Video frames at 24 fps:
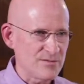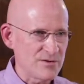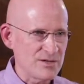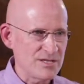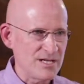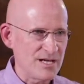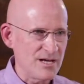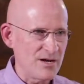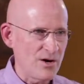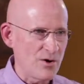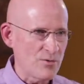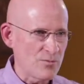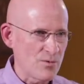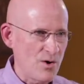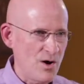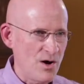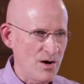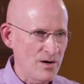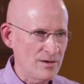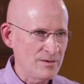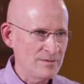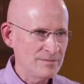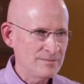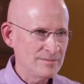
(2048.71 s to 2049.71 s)
for D are
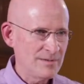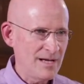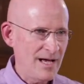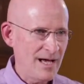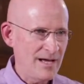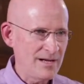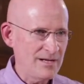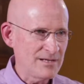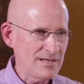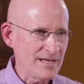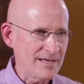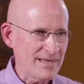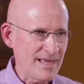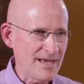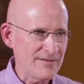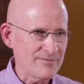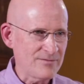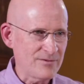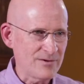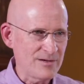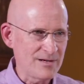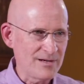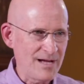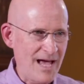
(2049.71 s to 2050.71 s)
wrong. How do you like that
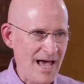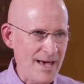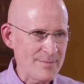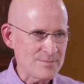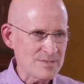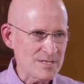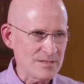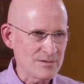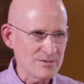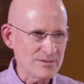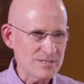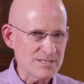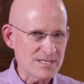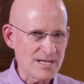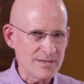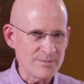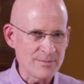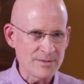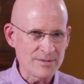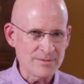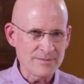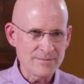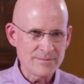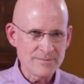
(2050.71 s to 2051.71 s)
for an absolute
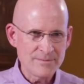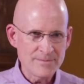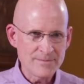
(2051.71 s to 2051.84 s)
statement?